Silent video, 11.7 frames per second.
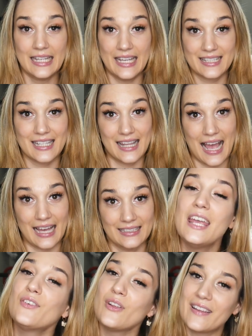it's a lot.
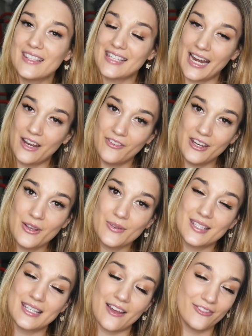If you like these kind of
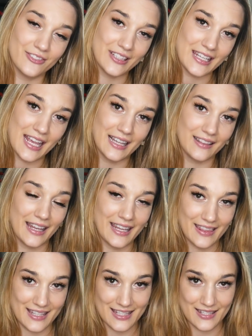videos, definitely
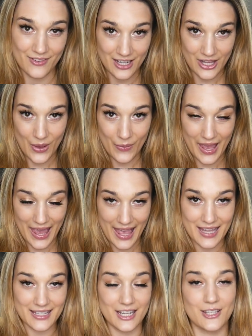like this video
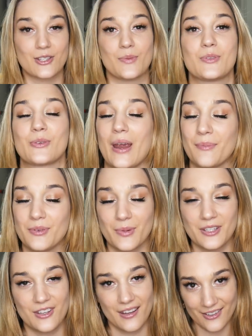and subscribe to
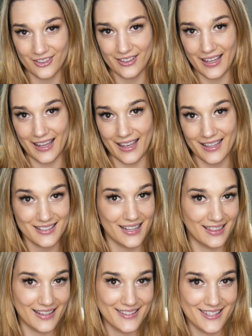my channel, and
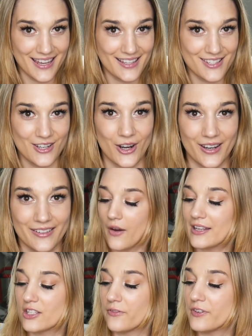let's get started. All
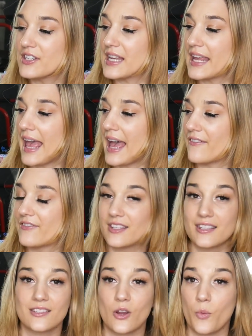right, so first I have,
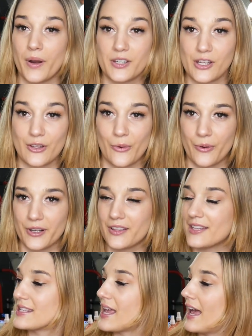this is no particular order,
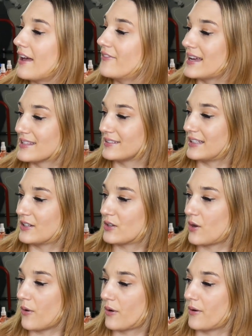this Vaseline
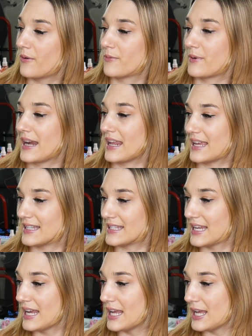Cocoa
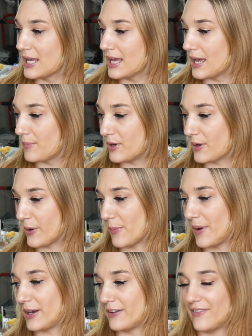Radiant Pure Cocoa
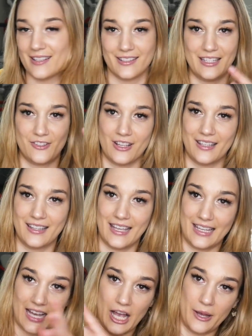Butter Vaseline Jelly
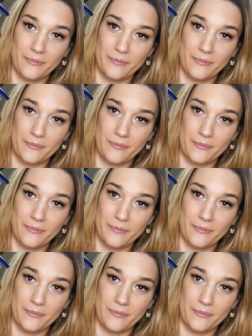like